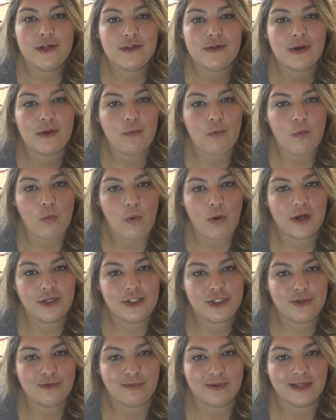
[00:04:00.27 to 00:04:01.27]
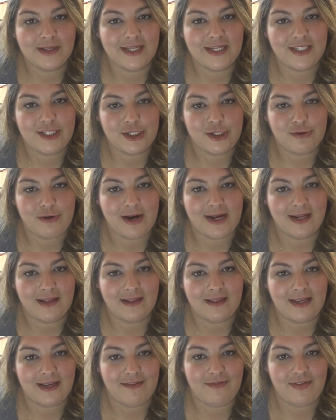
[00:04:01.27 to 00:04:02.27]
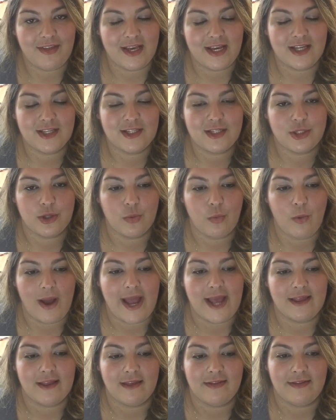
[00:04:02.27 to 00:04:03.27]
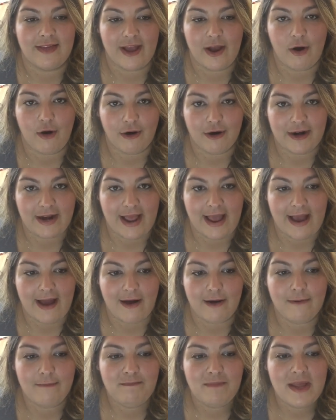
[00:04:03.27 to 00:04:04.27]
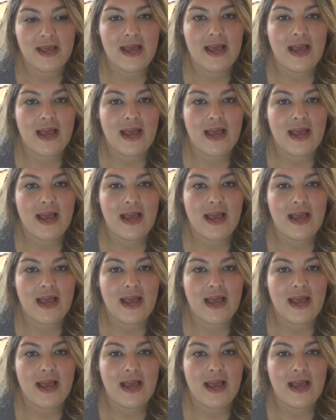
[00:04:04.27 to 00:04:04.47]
So I want you really to try to leave things the way that they are now.